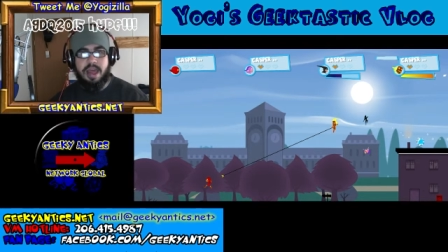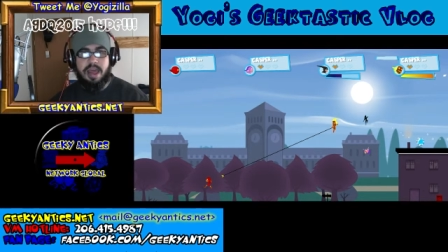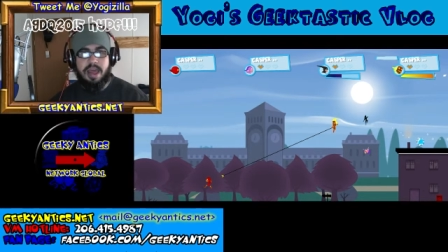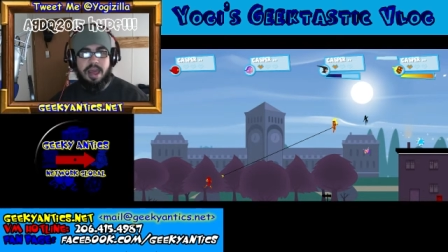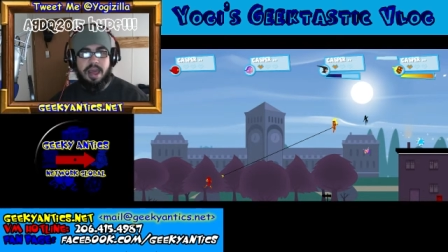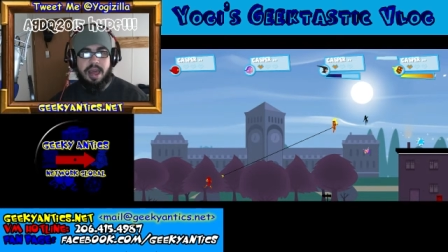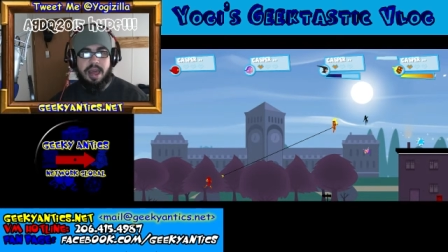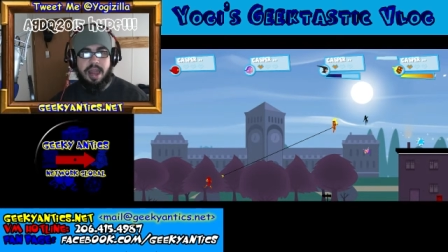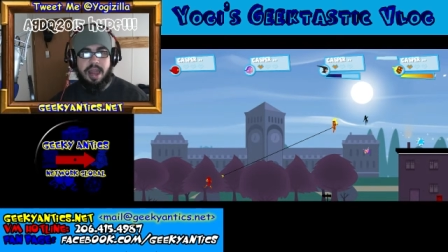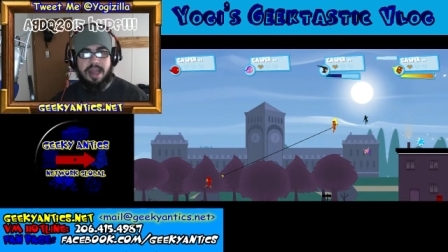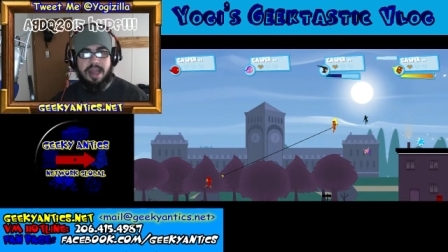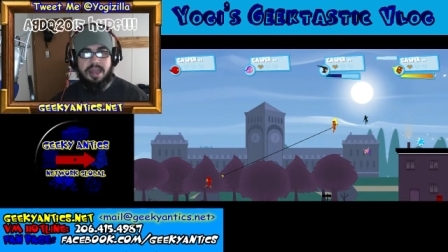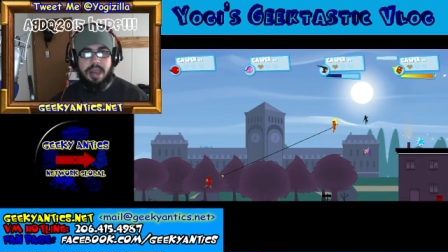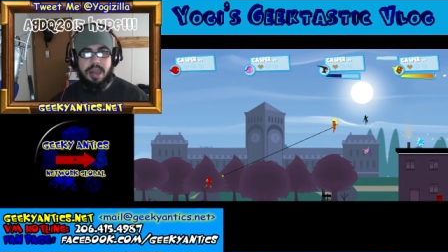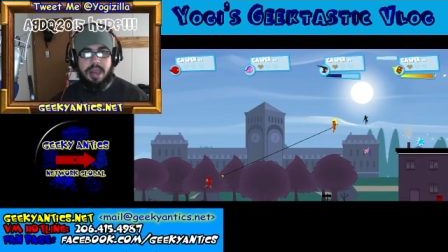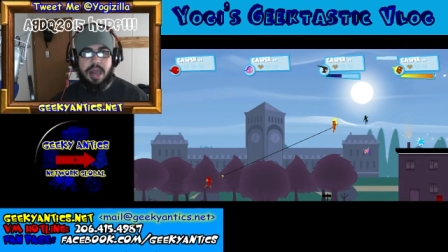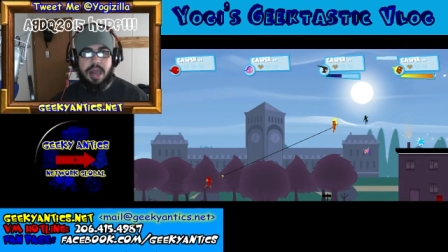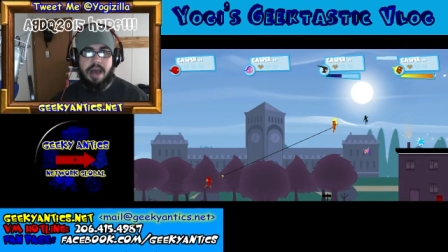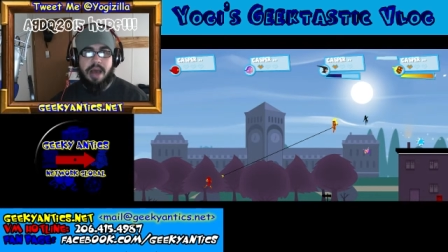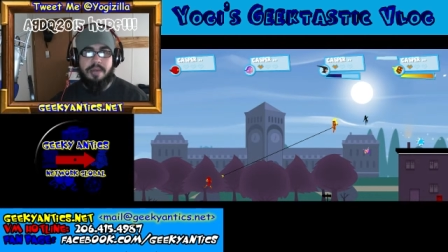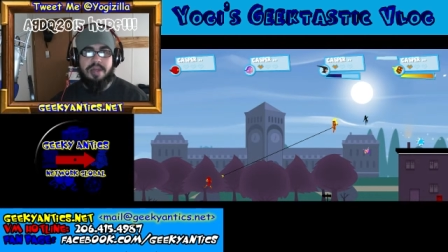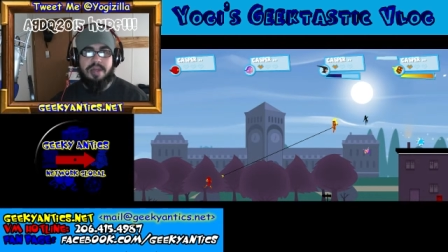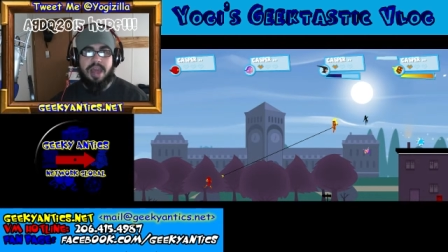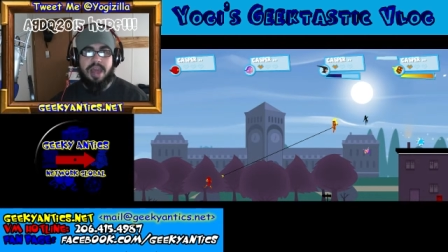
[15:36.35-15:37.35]
and that's
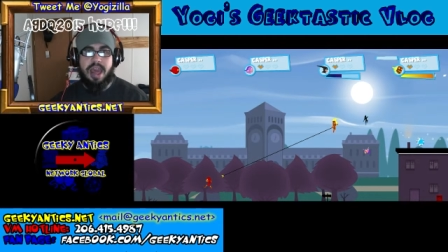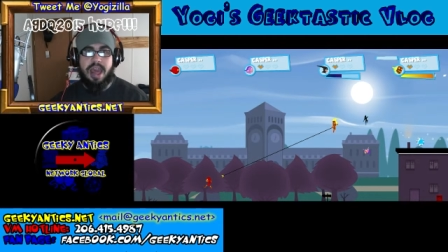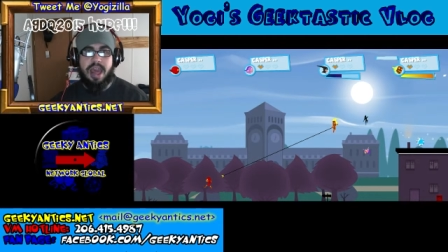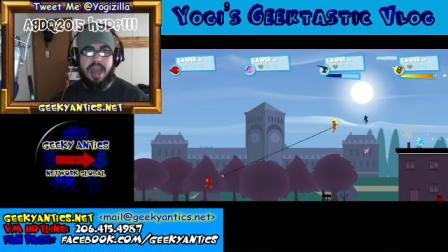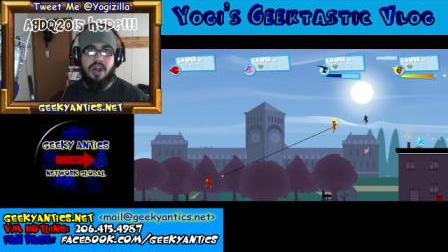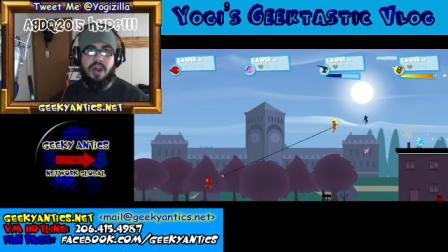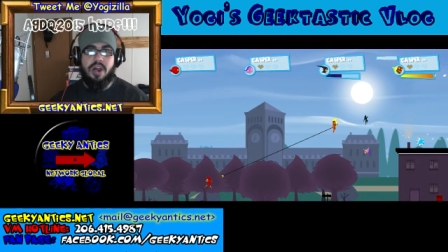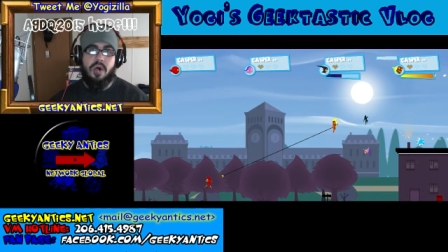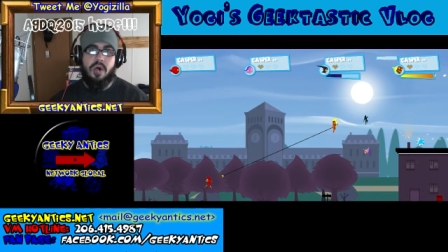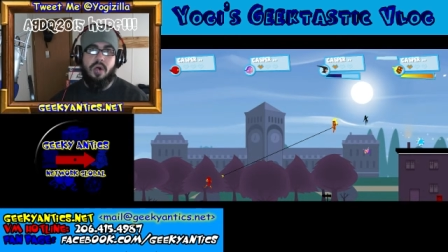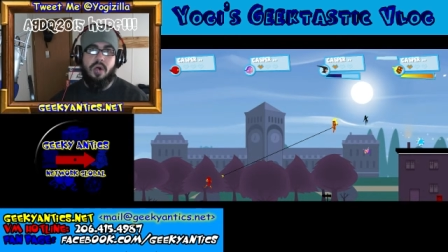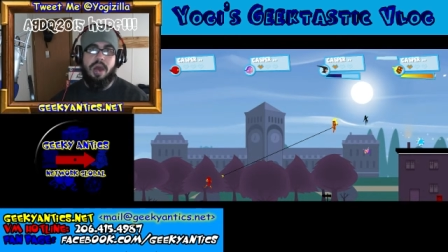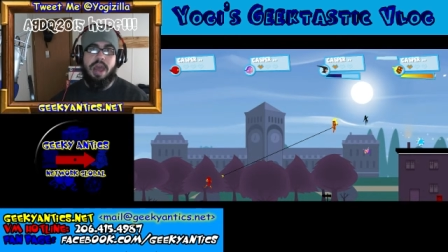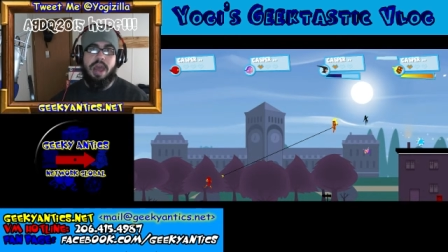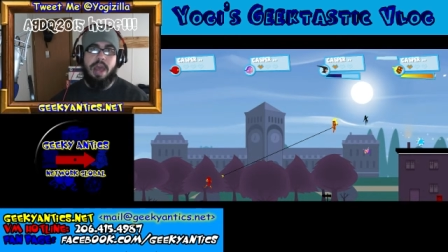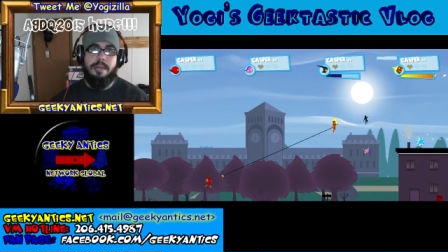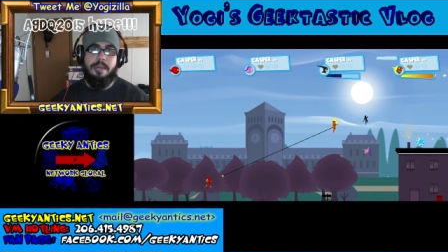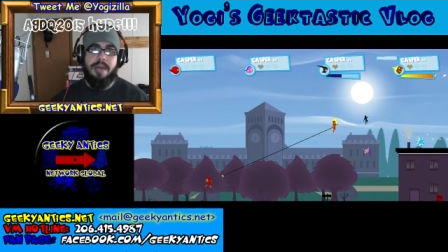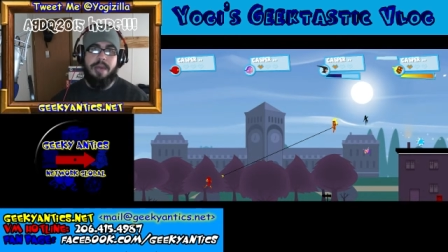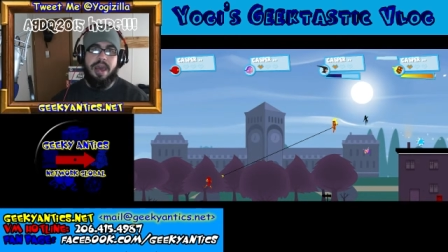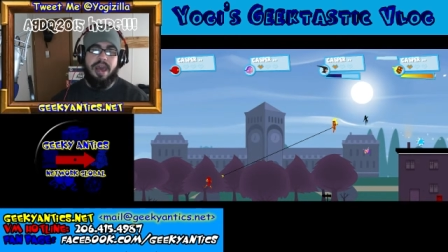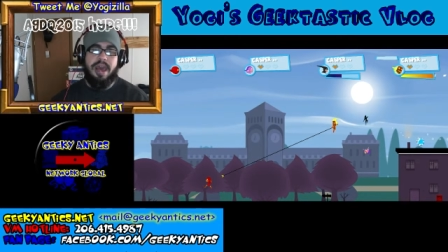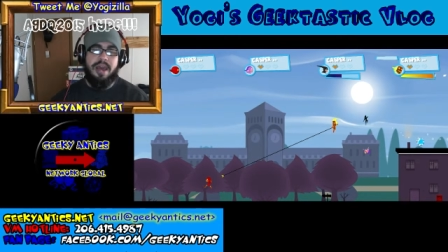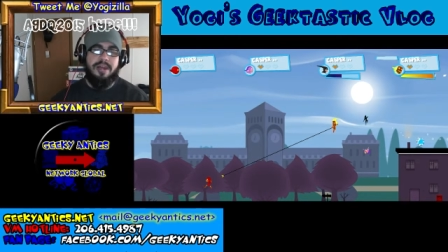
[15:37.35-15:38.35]
Noms,
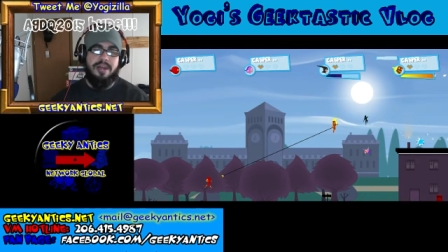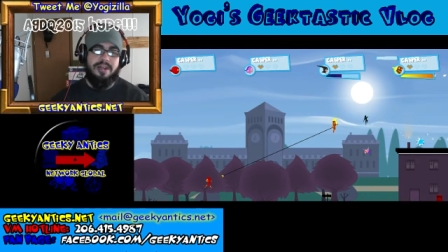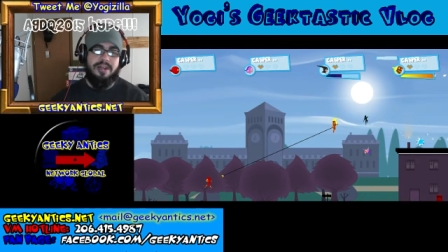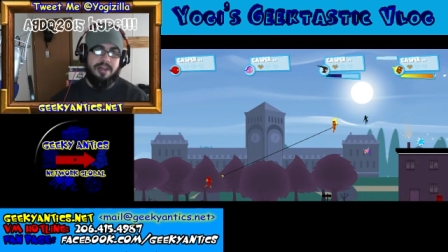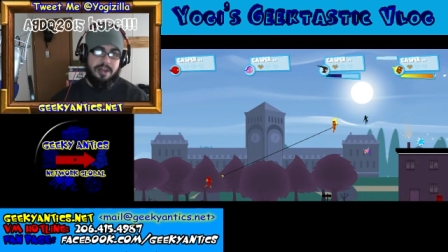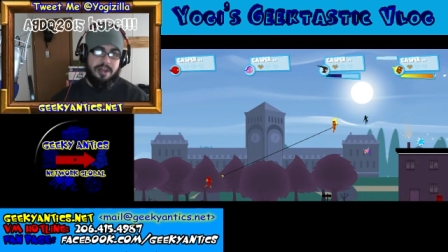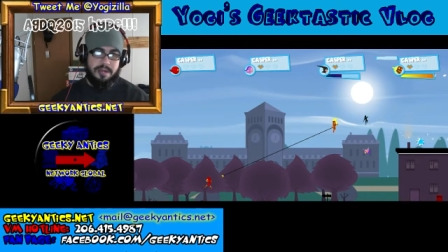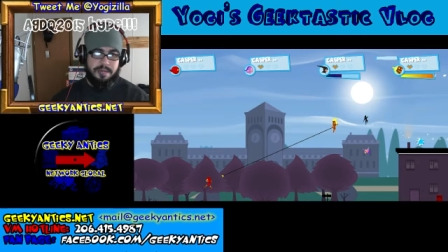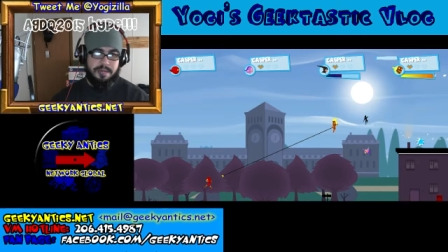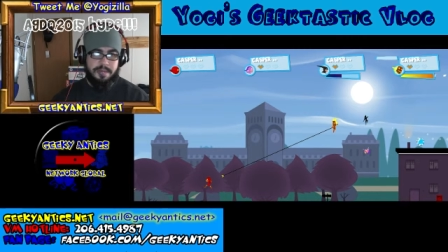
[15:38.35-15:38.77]
N-O-M-S.